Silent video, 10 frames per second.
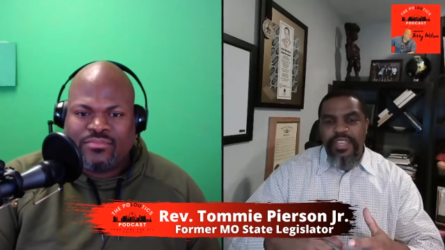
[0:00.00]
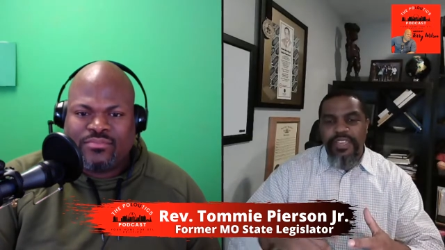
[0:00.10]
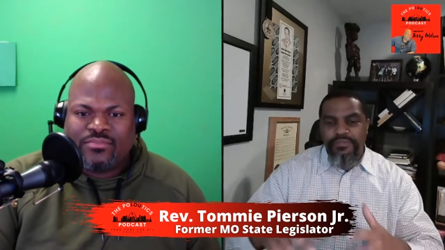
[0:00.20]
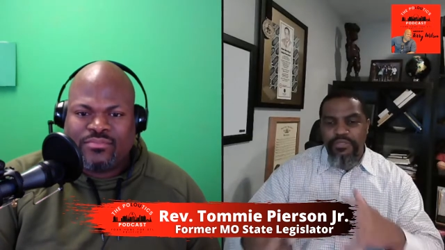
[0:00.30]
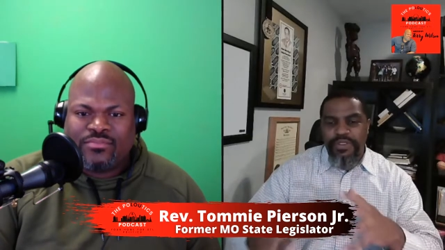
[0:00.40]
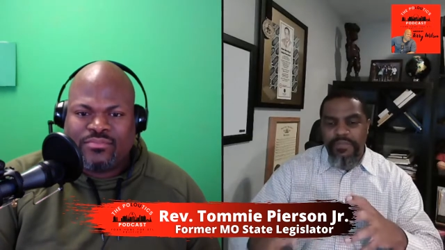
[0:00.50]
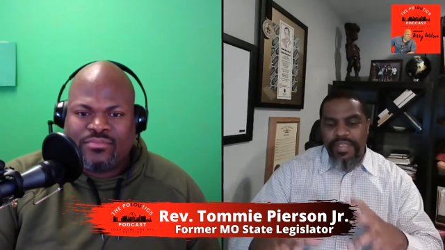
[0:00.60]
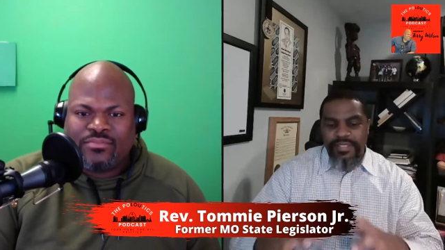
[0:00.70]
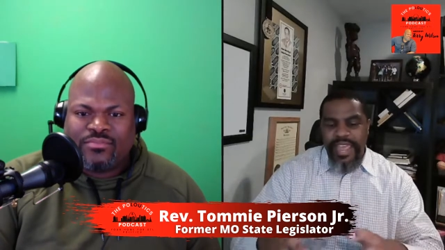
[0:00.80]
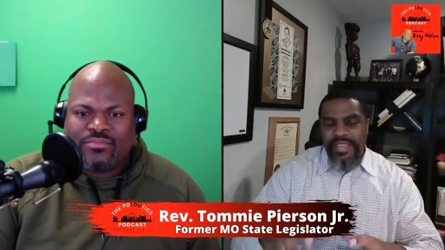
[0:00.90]
Speaker 1: If you can
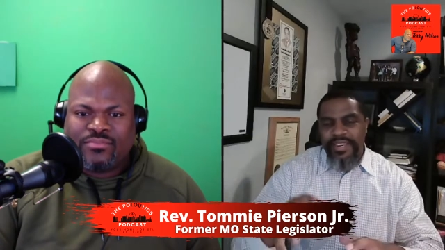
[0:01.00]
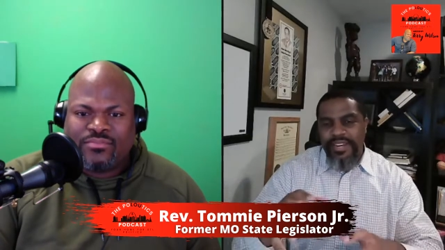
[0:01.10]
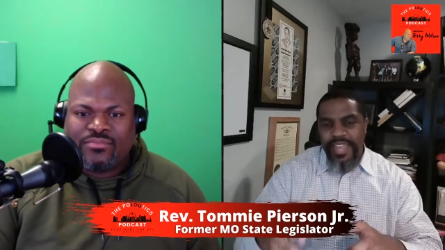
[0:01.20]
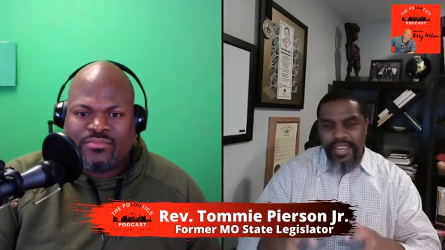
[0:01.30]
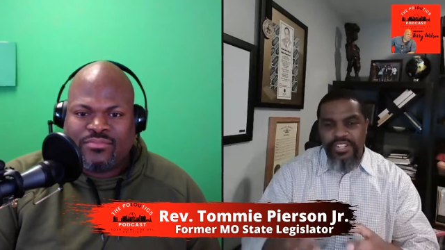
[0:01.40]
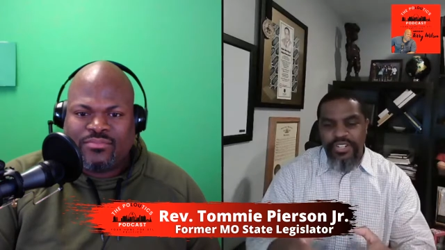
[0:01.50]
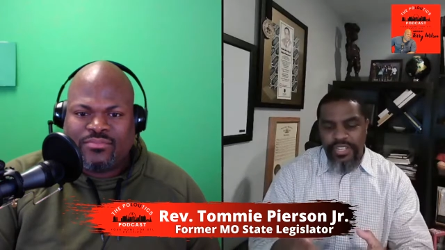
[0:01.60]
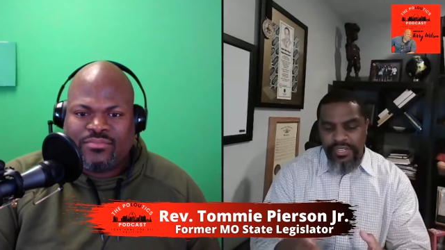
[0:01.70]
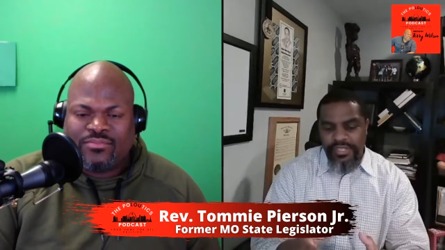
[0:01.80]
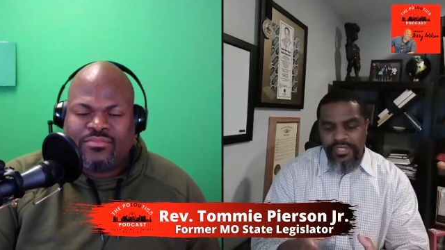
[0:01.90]
make that
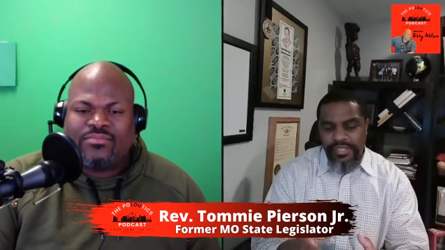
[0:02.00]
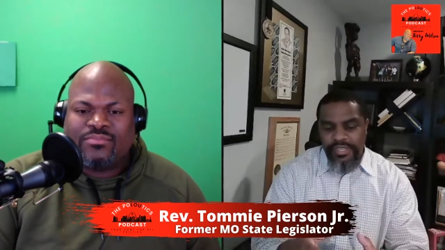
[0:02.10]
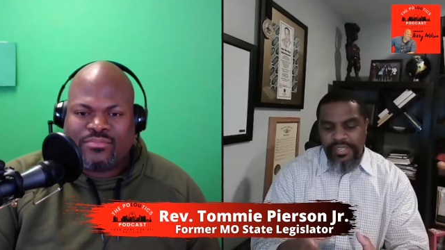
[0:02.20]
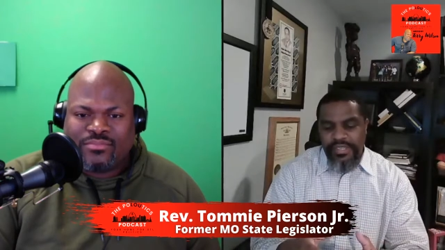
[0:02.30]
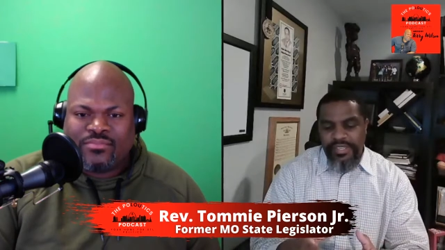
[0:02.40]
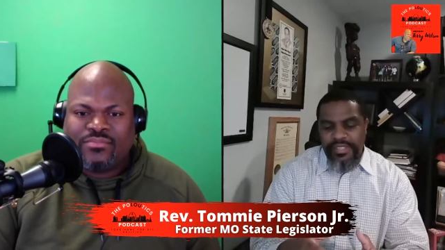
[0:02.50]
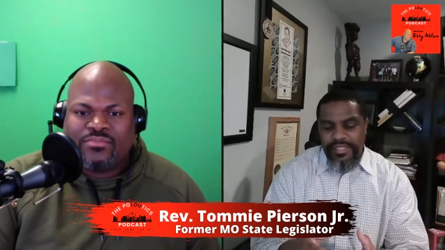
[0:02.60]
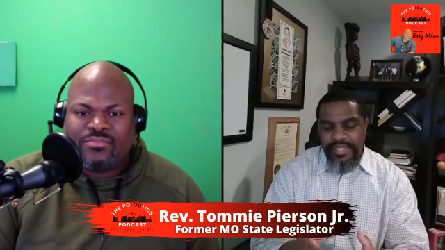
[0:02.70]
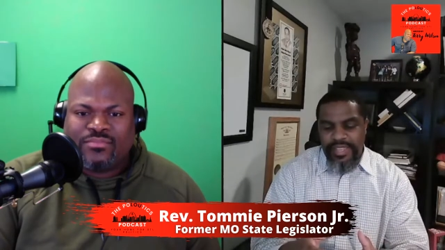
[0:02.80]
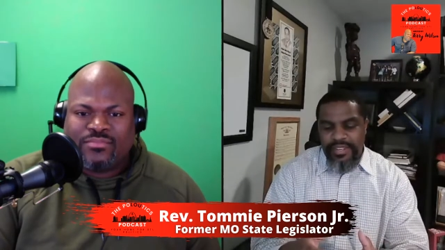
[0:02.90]
connection,
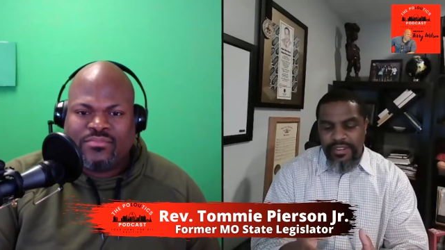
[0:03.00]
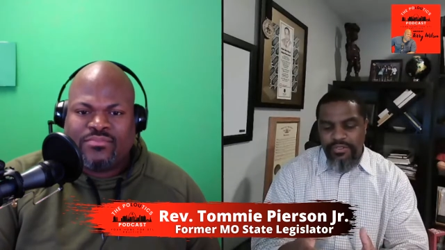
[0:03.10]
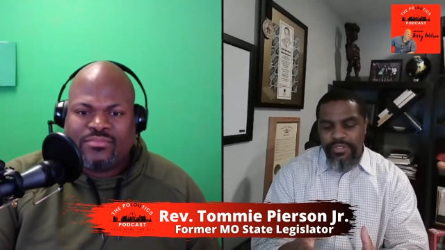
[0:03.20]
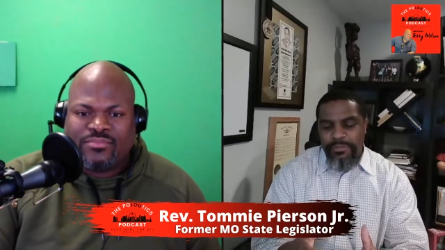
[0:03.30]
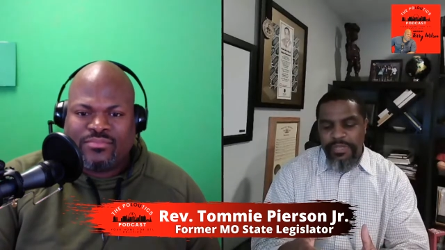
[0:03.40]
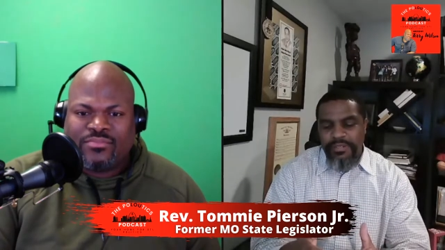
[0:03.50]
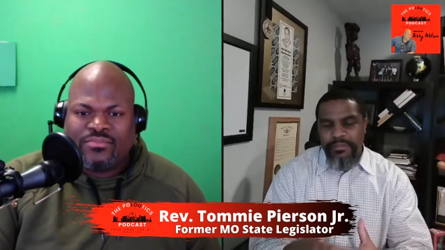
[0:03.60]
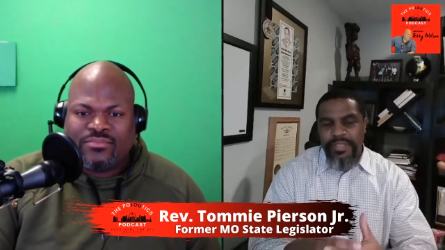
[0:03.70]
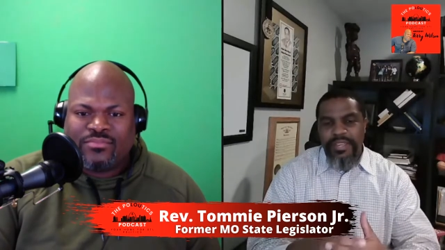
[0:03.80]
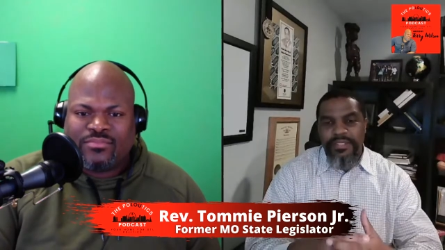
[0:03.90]
then those will be
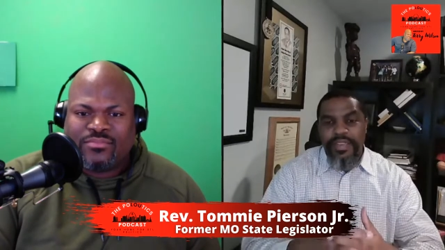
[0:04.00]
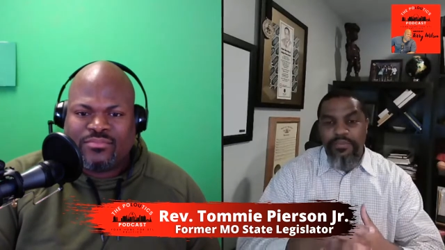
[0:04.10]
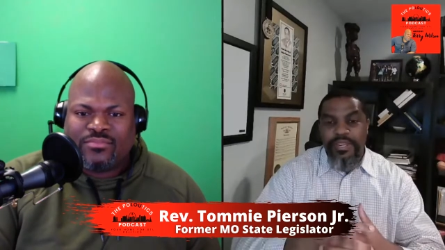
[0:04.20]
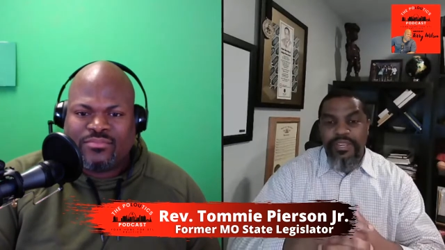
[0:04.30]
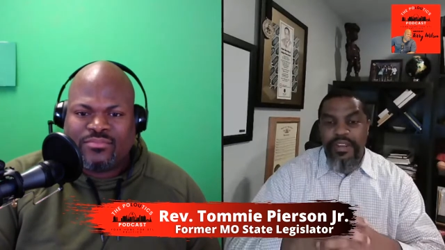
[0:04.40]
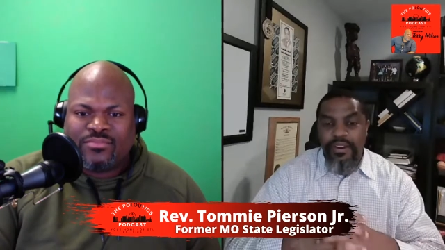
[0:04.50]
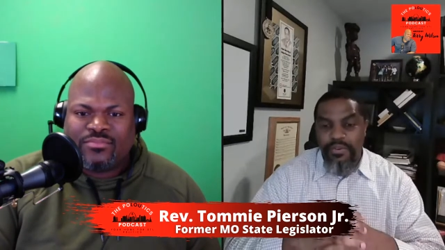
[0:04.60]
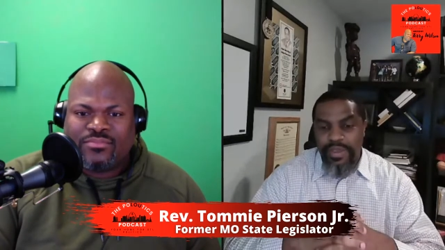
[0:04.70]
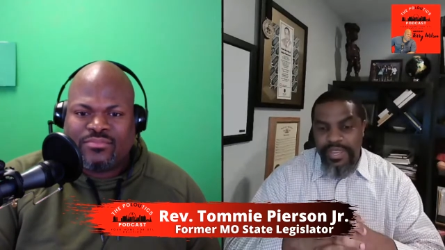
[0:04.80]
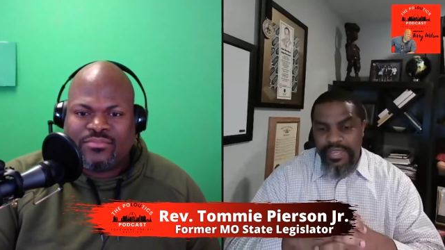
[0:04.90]
some things that we can
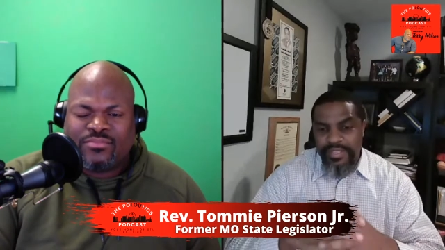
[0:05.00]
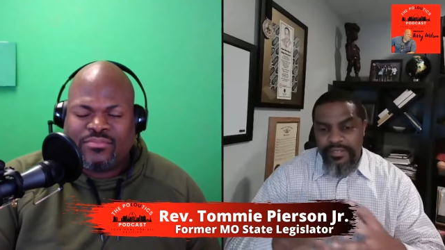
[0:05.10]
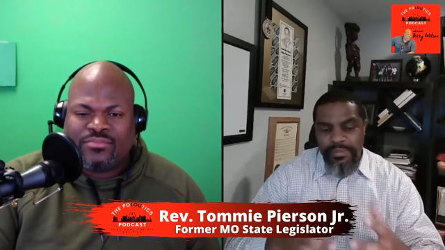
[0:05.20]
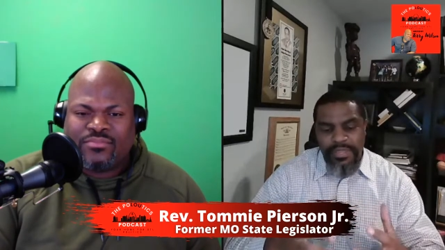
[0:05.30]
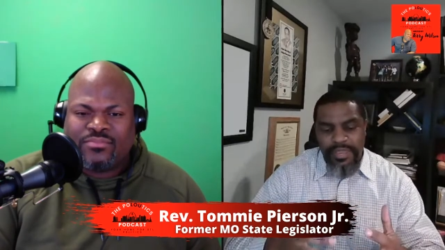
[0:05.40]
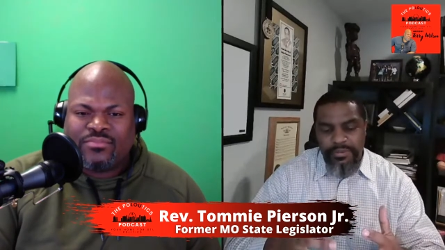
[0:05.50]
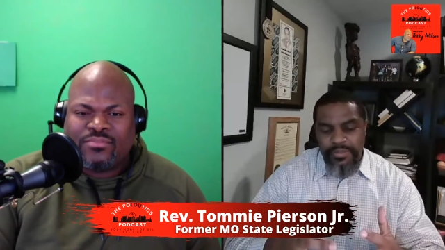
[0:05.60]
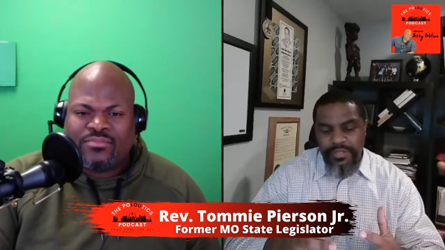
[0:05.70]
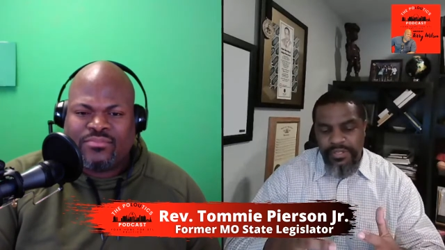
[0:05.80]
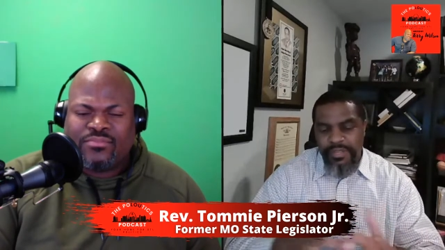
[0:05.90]
always be able
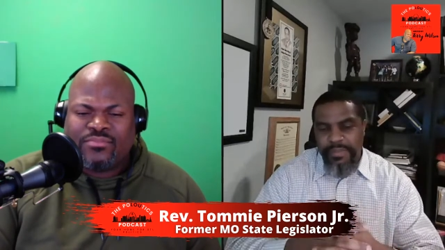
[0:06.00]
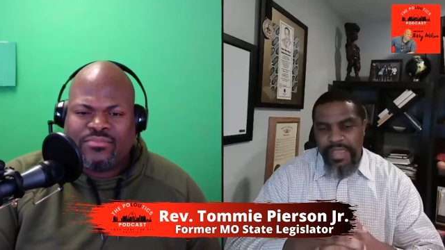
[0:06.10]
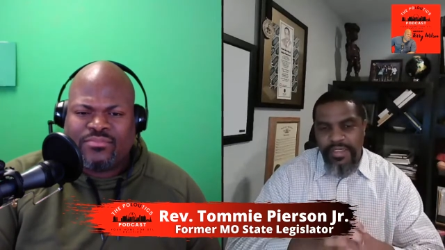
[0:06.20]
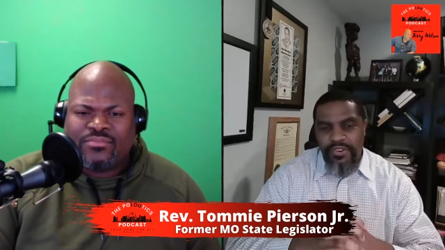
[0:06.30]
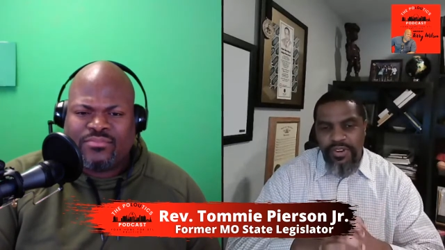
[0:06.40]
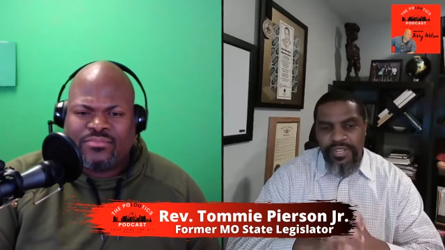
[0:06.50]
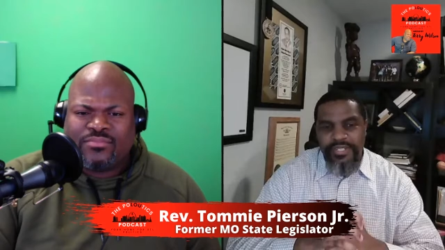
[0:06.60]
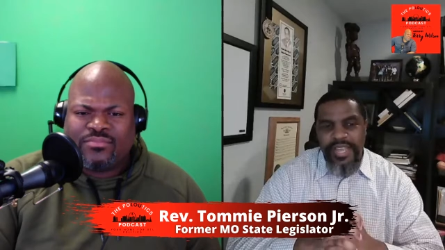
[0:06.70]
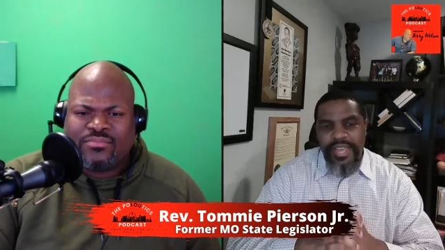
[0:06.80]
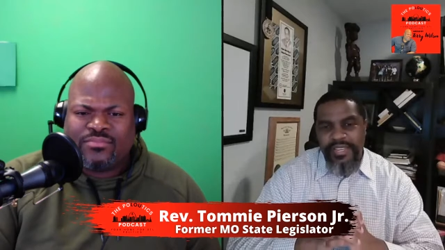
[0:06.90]
to look back on
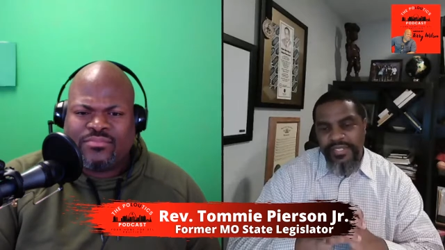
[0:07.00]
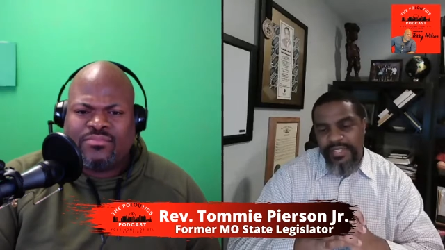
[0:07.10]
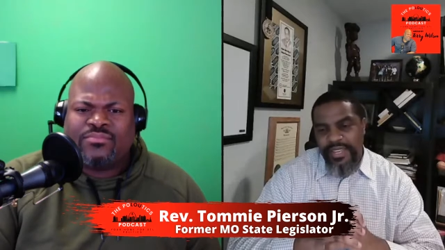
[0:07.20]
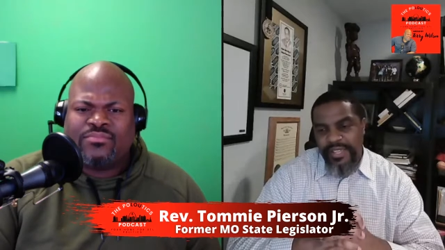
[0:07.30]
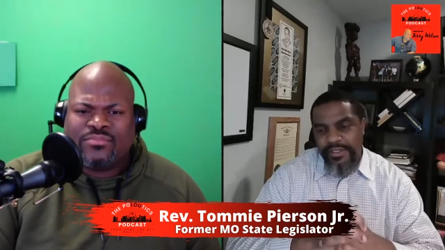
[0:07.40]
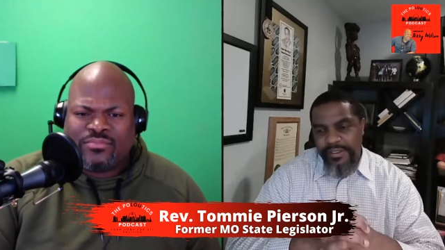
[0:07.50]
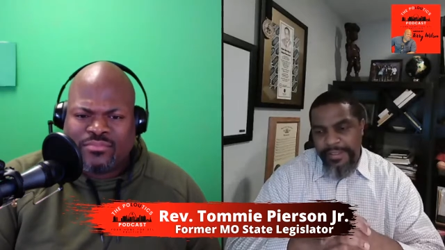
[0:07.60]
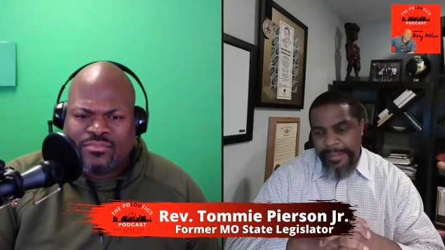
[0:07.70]
and tie us together.